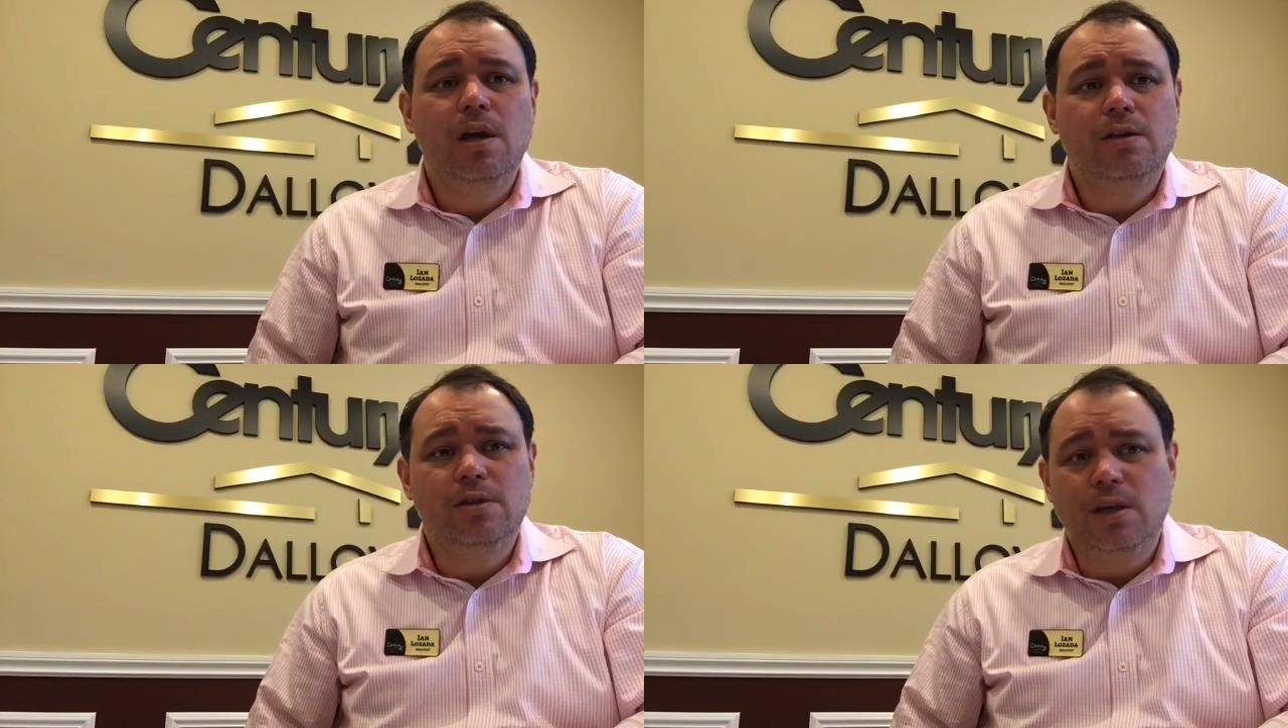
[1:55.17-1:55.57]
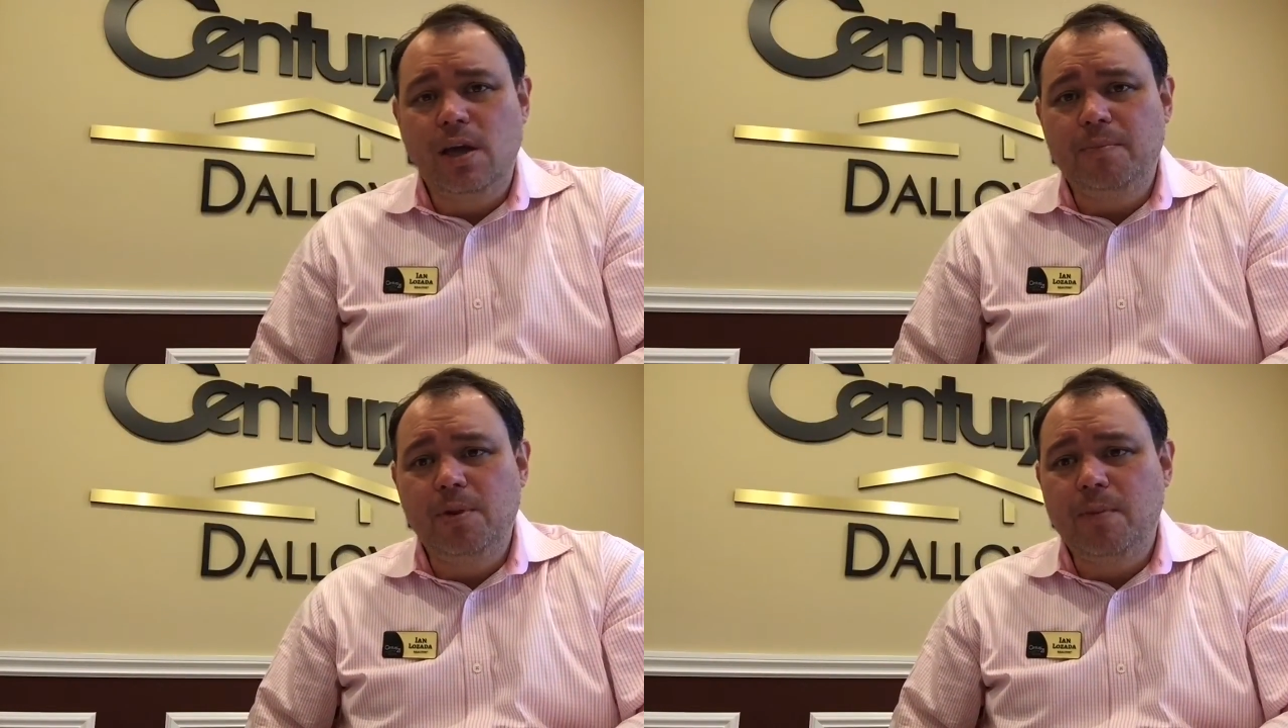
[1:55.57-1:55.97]
because it
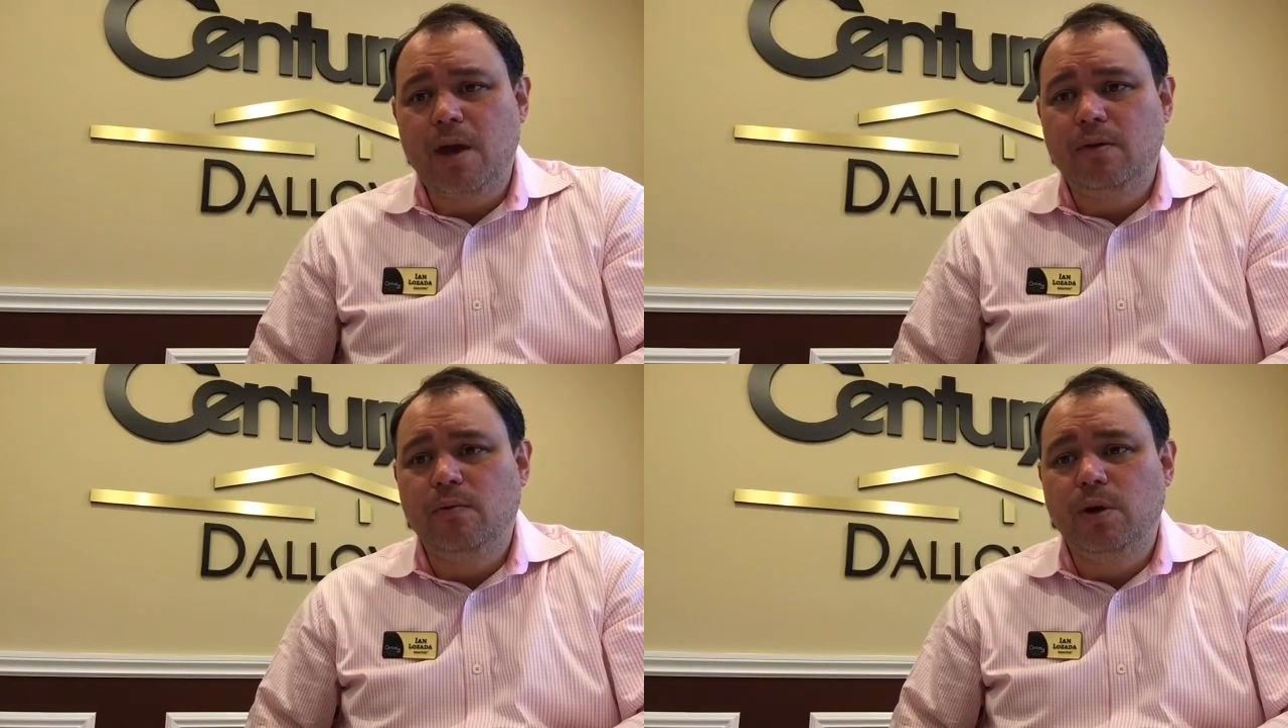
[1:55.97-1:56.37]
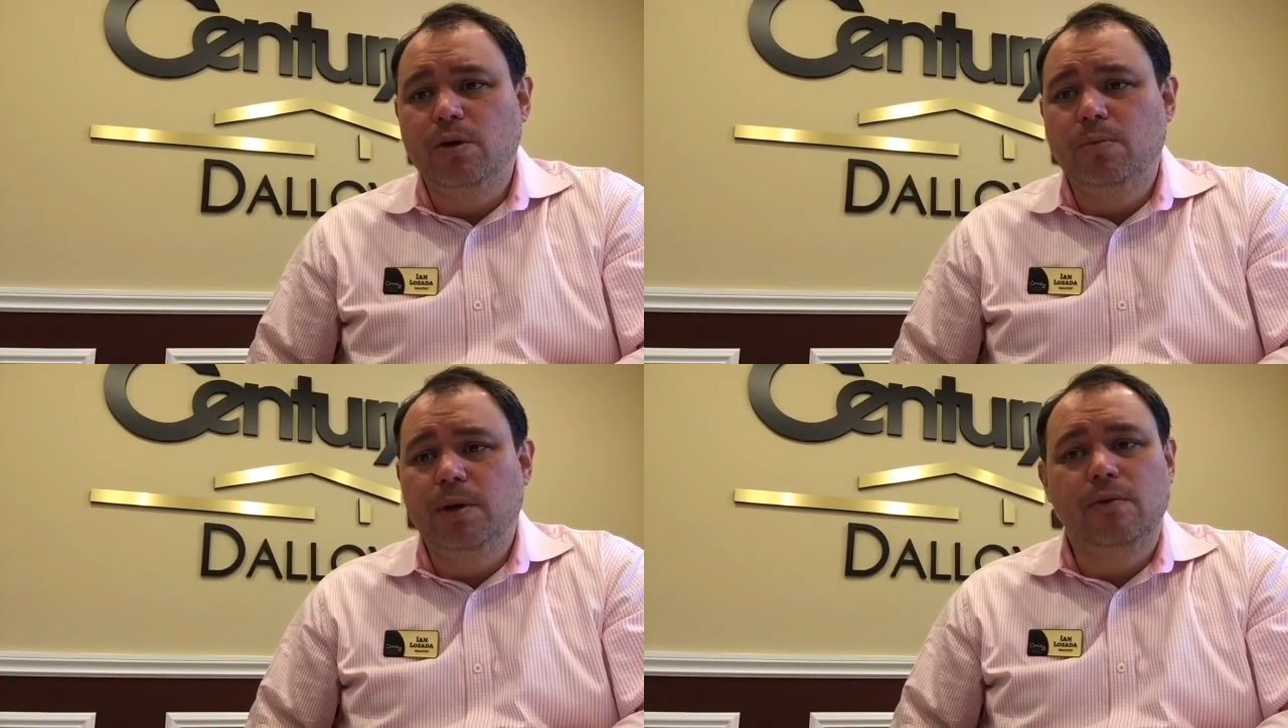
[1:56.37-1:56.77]
kept them out of what
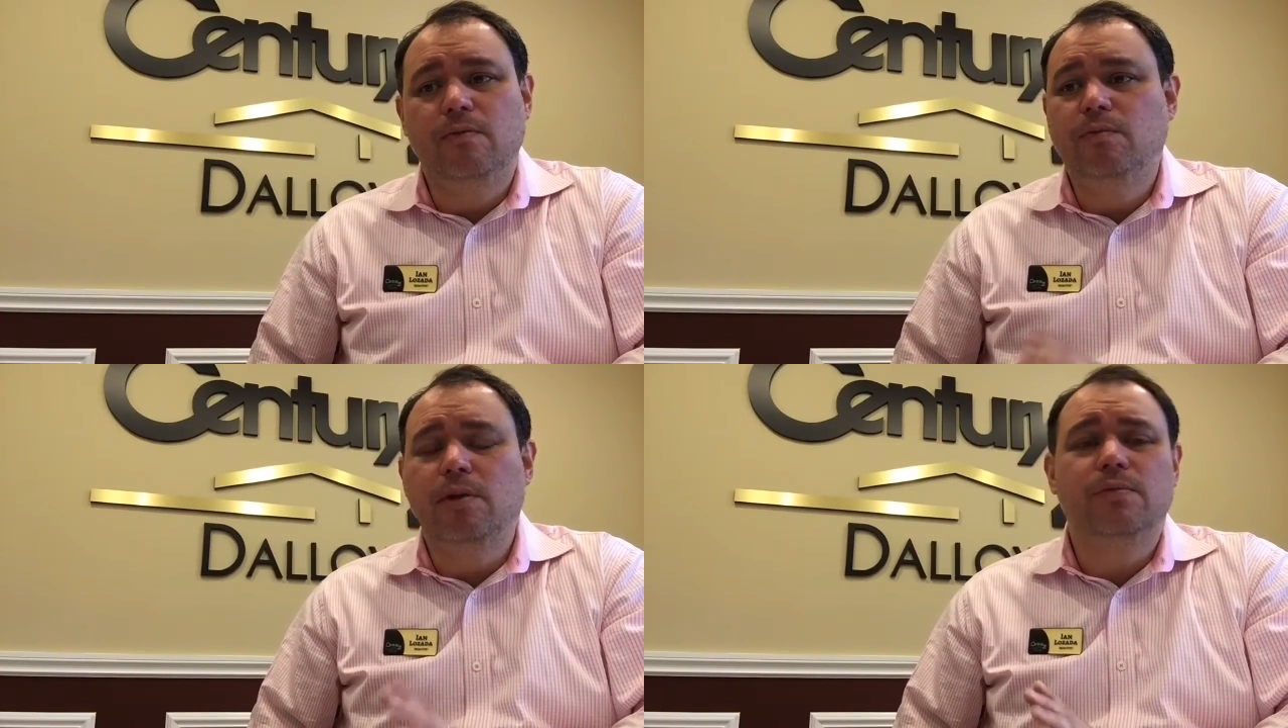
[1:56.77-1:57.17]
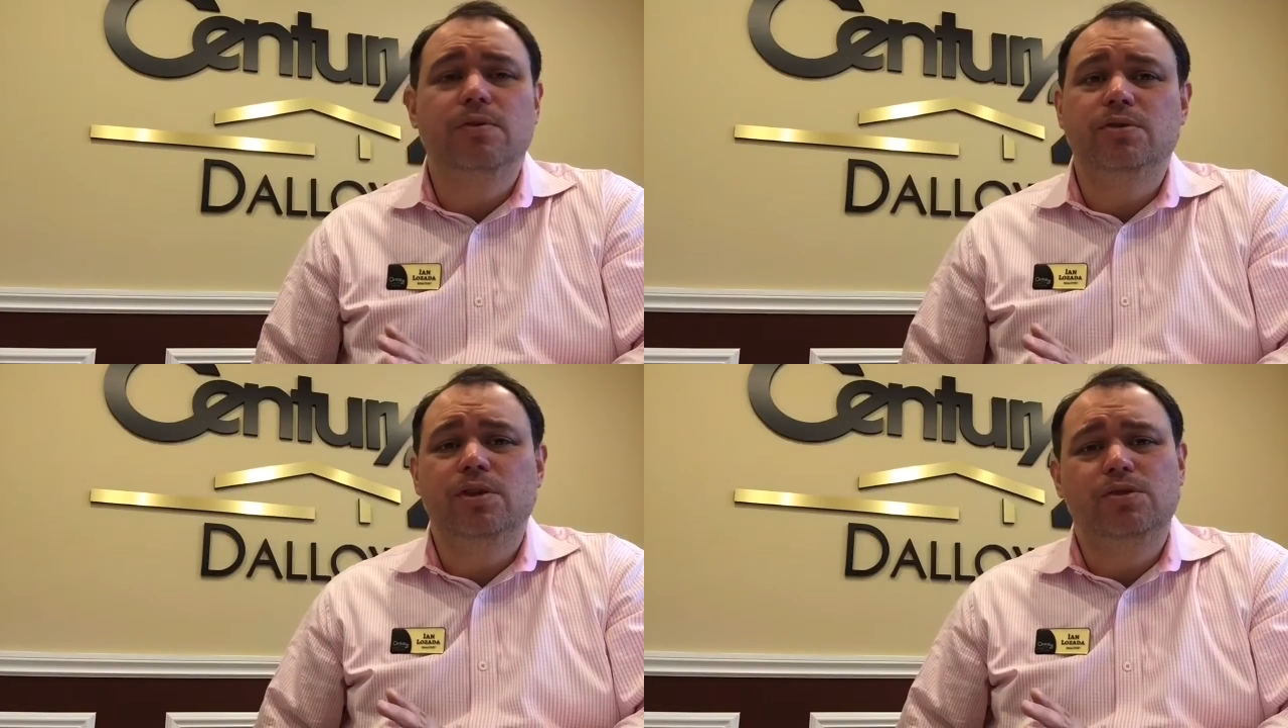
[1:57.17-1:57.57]
could have been a
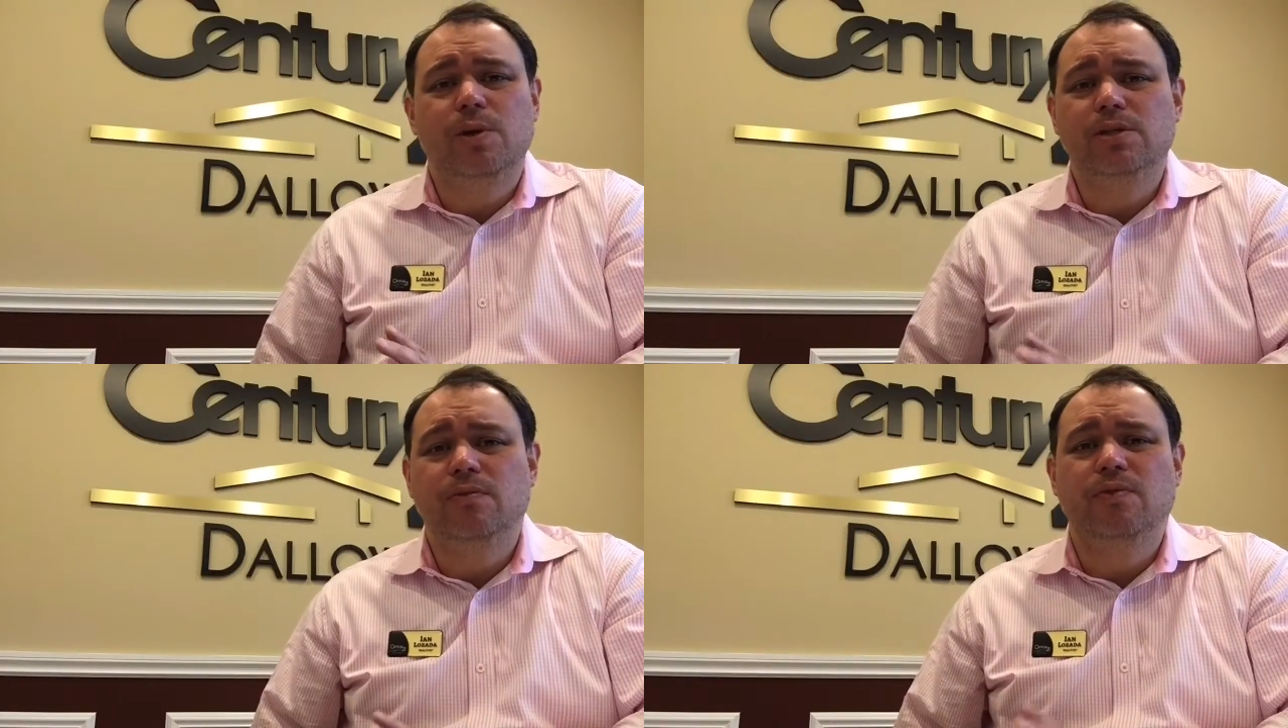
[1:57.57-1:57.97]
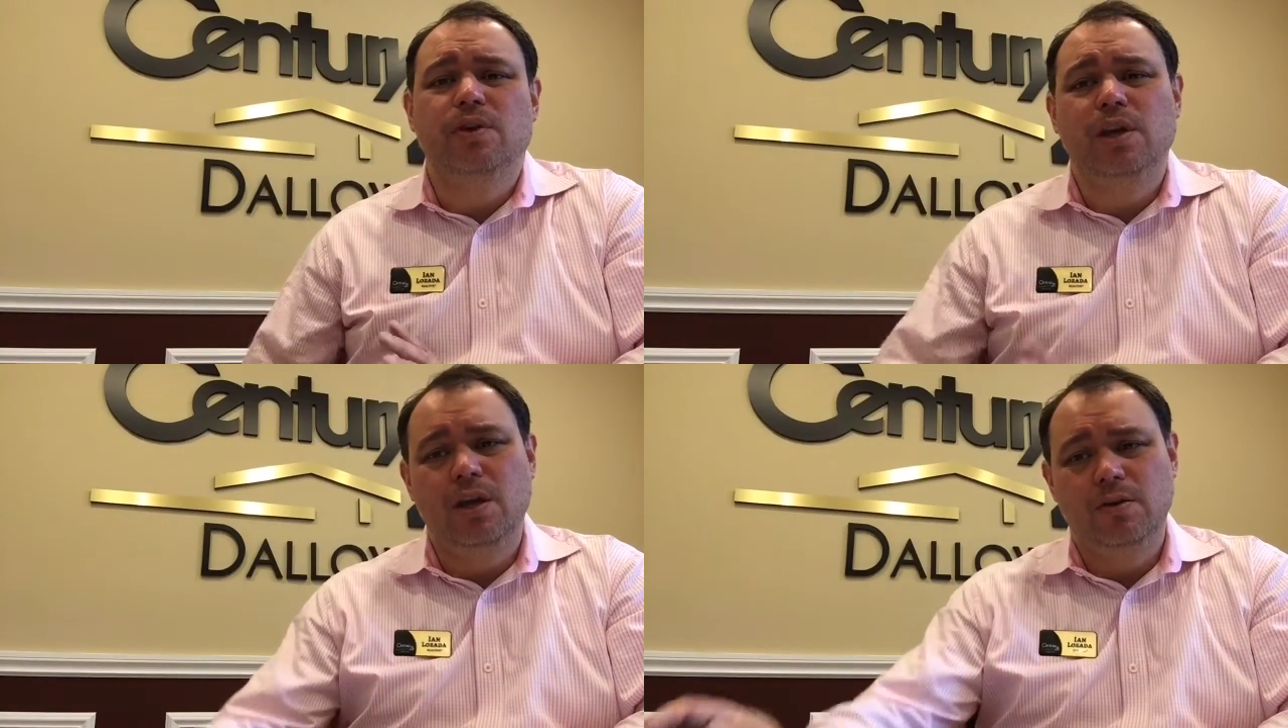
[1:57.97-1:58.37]
difficult situation for
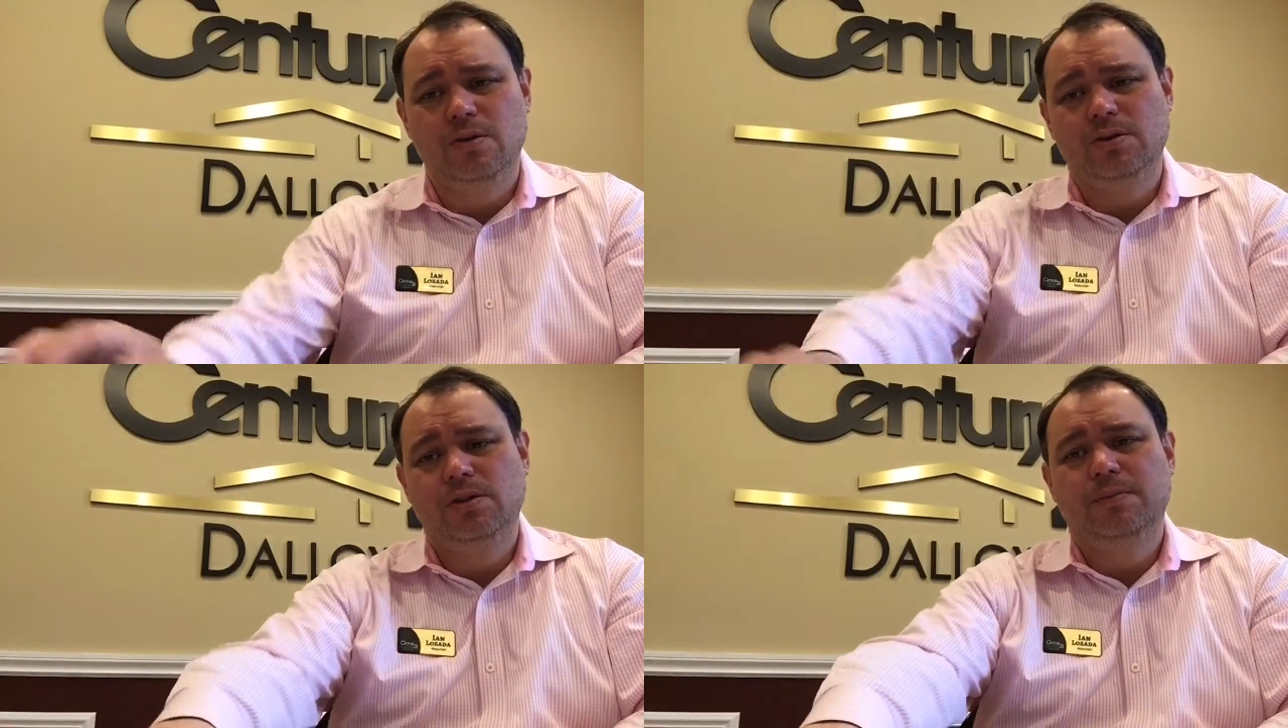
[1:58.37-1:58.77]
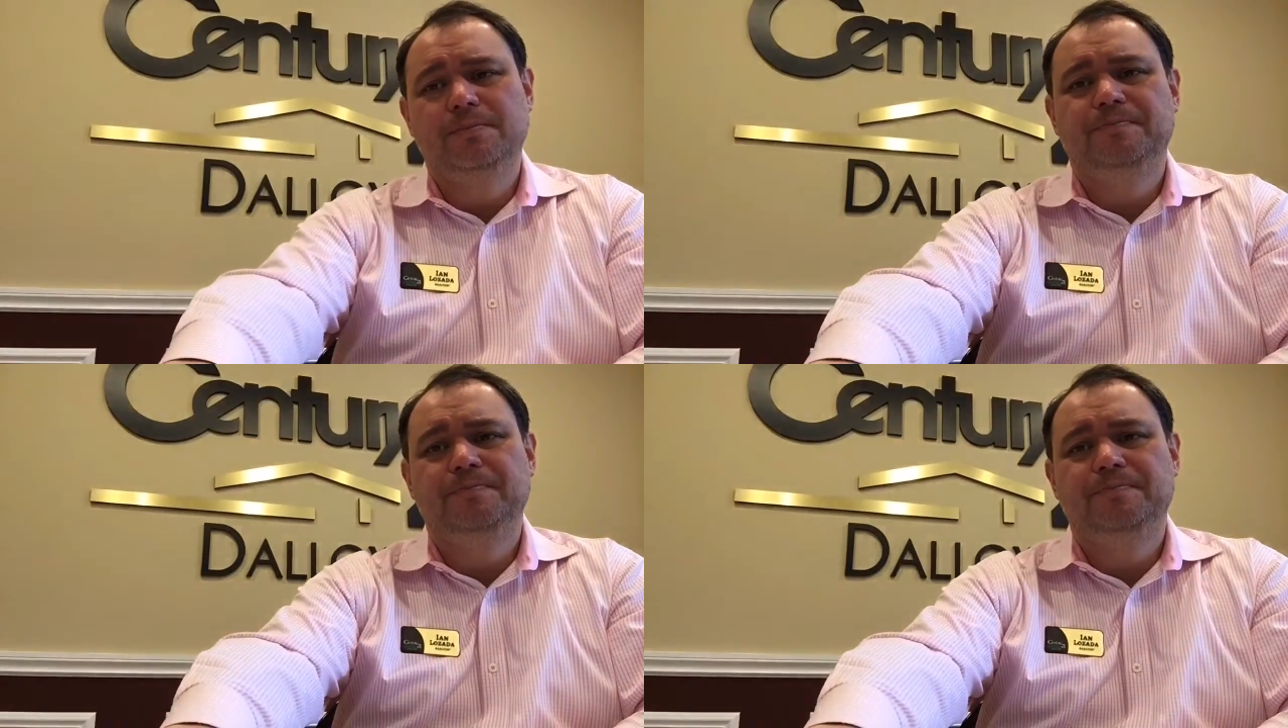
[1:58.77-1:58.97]
years.